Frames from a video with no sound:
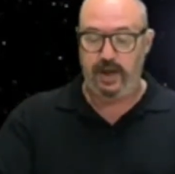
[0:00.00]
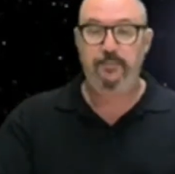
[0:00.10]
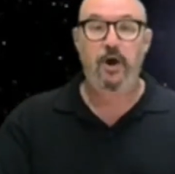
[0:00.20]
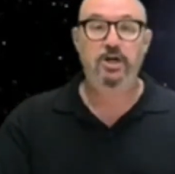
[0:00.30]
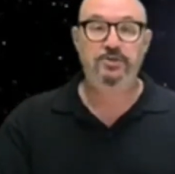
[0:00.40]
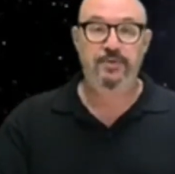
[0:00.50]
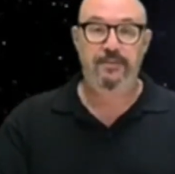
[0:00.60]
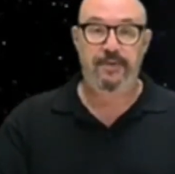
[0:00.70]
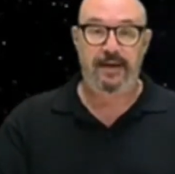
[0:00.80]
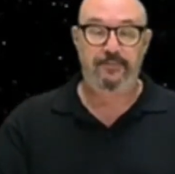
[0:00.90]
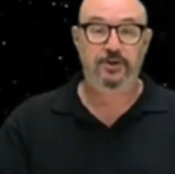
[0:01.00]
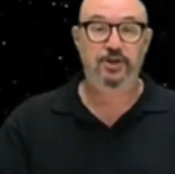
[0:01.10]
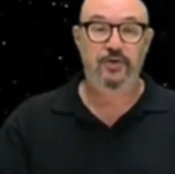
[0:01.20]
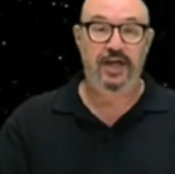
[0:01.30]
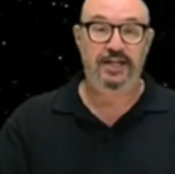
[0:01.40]
parchment paper so
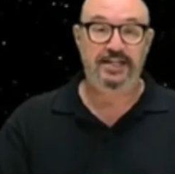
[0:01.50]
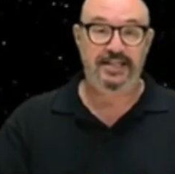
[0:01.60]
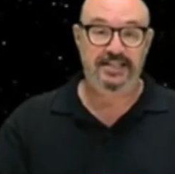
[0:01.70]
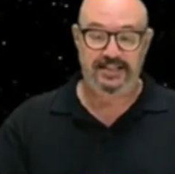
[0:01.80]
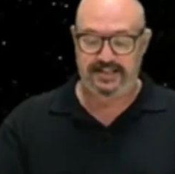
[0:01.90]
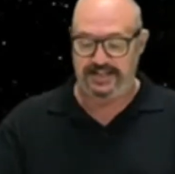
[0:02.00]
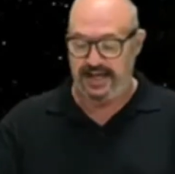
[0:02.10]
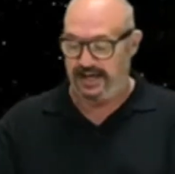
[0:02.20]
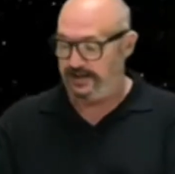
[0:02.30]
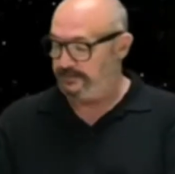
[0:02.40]
that it doesn't stick.